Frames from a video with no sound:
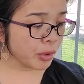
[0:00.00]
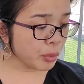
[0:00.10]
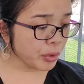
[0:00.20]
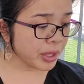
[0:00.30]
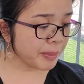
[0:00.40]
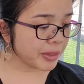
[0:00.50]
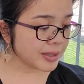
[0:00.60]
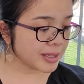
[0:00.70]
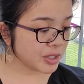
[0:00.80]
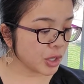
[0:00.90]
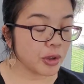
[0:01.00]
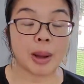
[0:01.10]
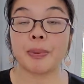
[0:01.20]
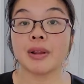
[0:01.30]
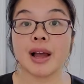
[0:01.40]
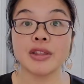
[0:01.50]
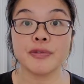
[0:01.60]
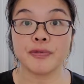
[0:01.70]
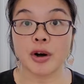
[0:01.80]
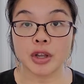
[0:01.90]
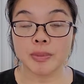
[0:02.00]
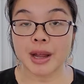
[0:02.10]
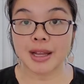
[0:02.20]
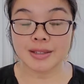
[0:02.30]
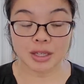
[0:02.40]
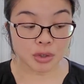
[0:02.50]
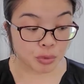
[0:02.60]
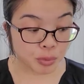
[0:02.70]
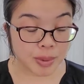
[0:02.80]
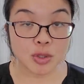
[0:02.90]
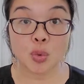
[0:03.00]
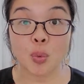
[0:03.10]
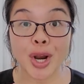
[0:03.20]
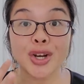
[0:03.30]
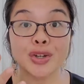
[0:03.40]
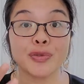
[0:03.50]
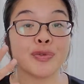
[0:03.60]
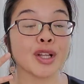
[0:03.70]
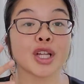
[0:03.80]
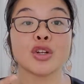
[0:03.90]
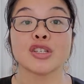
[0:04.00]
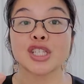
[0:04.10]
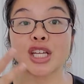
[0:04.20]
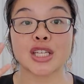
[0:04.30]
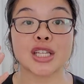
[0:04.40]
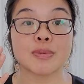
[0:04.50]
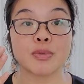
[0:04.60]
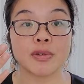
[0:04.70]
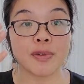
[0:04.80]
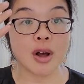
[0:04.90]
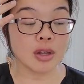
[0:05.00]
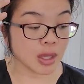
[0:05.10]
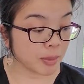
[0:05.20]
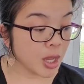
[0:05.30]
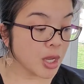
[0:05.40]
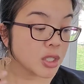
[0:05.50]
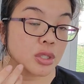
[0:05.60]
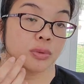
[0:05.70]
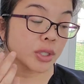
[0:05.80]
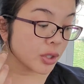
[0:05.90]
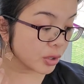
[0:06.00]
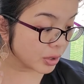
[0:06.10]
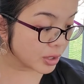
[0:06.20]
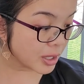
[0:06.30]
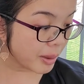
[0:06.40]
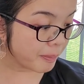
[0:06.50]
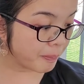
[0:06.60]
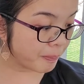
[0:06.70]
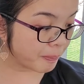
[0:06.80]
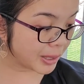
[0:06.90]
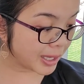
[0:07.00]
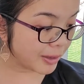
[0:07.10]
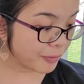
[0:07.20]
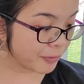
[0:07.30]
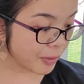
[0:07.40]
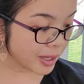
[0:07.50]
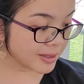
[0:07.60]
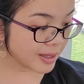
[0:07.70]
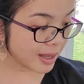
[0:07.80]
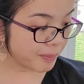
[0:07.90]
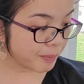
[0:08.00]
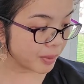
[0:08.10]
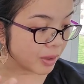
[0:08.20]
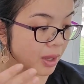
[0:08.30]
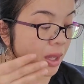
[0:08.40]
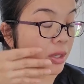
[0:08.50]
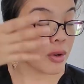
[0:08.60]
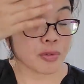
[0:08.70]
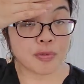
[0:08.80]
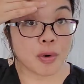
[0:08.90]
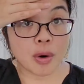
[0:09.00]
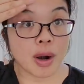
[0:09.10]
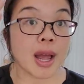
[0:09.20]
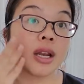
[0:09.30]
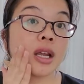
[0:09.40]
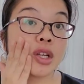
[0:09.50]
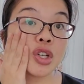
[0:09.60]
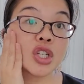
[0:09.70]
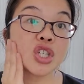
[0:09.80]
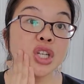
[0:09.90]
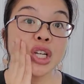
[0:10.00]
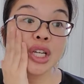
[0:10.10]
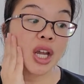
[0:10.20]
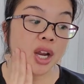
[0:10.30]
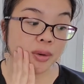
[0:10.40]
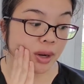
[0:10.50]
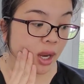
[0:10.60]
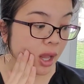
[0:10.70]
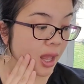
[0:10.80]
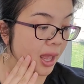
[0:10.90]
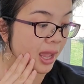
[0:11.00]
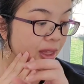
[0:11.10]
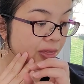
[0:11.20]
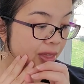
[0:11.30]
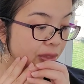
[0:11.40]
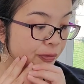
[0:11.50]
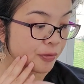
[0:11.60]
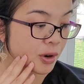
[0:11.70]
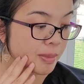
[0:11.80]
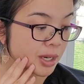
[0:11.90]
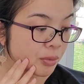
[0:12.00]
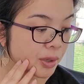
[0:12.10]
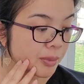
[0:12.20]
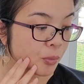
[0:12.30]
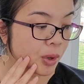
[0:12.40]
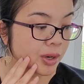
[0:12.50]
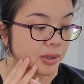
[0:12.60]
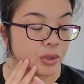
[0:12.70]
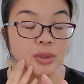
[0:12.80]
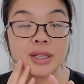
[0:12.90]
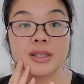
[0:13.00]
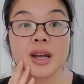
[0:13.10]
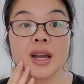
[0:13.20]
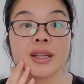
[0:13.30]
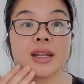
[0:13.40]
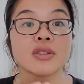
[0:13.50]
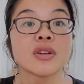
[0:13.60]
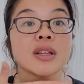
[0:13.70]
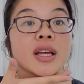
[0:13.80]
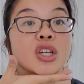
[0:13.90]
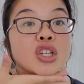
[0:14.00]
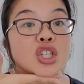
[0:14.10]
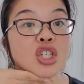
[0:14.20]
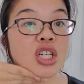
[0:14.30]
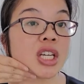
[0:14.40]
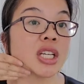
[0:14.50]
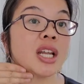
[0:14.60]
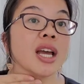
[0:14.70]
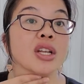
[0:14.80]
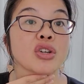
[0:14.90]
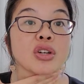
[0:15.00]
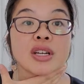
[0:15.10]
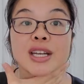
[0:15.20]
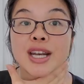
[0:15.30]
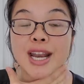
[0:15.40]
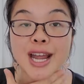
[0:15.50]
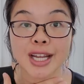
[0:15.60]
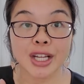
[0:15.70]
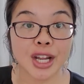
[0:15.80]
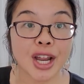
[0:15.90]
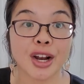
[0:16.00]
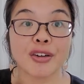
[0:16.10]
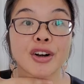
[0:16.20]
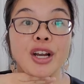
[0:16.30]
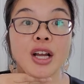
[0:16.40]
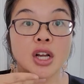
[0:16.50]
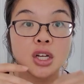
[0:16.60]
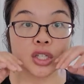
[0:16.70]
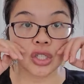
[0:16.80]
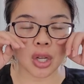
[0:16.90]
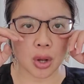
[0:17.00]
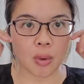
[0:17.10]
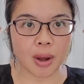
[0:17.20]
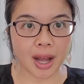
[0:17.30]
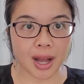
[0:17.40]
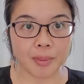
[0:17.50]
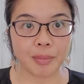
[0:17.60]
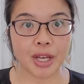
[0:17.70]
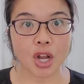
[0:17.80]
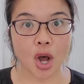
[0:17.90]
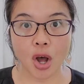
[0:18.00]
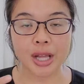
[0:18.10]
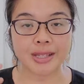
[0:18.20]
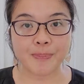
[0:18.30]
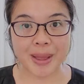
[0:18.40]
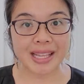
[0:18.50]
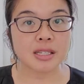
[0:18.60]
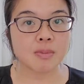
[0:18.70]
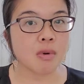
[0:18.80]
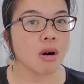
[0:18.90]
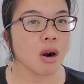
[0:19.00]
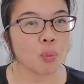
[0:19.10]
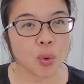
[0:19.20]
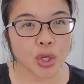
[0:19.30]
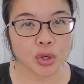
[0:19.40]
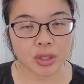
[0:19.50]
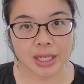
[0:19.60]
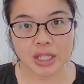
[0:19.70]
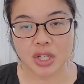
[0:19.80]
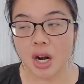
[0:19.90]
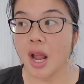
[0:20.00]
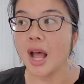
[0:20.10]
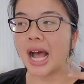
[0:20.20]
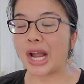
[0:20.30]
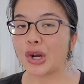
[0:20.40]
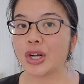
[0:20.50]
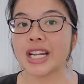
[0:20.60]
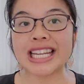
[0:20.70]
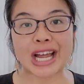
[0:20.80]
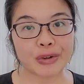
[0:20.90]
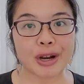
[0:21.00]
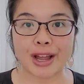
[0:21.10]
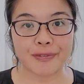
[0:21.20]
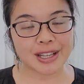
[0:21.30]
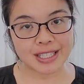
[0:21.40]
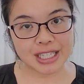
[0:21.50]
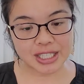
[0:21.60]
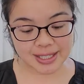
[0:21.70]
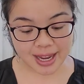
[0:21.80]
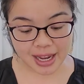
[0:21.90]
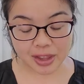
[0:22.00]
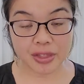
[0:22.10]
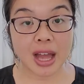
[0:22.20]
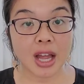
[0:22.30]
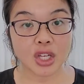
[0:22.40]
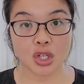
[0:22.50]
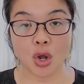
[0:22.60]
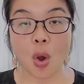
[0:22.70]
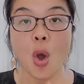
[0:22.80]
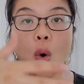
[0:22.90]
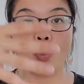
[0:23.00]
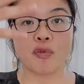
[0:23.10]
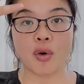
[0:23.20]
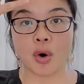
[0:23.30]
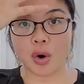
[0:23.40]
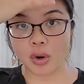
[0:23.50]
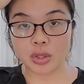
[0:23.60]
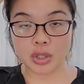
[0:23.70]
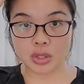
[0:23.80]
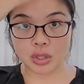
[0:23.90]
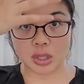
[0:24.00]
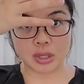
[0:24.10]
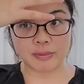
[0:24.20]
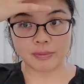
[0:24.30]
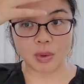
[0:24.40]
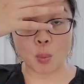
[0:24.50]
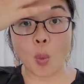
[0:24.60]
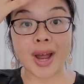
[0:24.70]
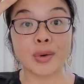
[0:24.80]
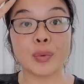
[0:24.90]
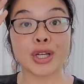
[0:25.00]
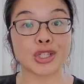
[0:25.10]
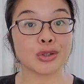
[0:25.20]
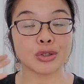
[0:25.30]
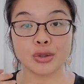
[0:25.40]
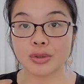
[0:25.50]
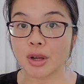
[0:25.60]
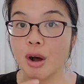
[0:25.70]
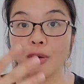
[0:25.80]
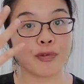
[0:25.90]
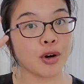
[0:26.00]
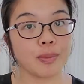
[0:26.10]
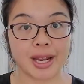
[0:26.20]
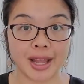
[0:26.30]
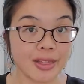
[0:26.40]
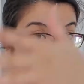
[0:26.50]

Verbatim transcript: The cool thing about this is you apply the volumizing cream to where you feel like your skin needs more volume. So it could be, for example, your forehead and your cheek area, and then the firming cream where you need tightening, so like your chin and your neck area. So um, it all it's based more on what your needs are. I heard another F S T saying that, you know, for one week she'll use all firming, and